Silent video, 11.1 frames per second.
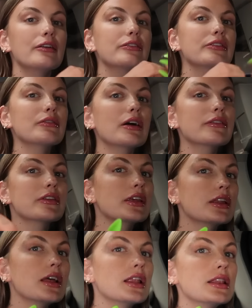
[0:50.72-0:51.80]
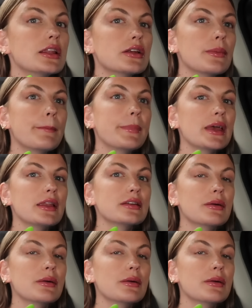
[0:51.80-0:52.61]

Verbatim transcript: see you guys in a little bit.